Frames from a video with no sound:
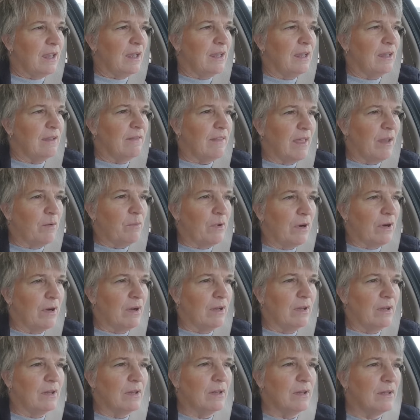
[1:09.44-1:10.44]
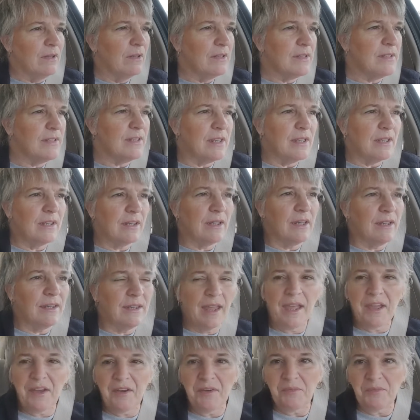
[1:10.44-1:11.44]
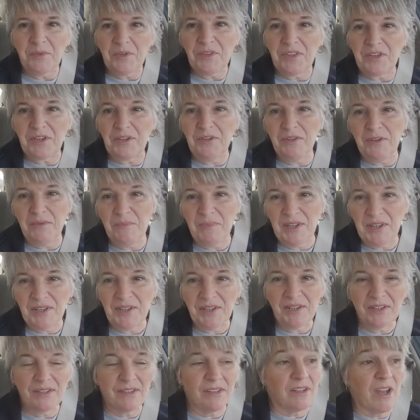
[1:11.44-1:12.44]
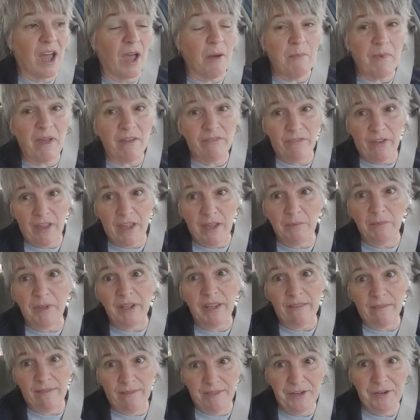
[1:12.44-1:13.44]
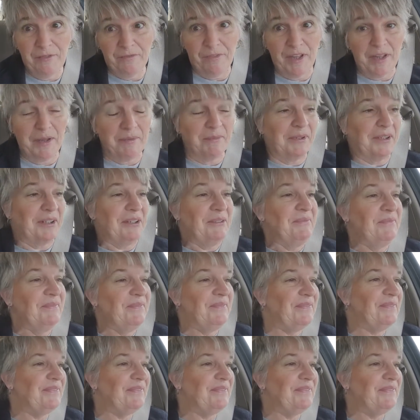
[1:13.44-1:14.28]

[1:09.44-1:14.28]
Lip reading: And they were sick and down with cootie bugs, not my family, their family.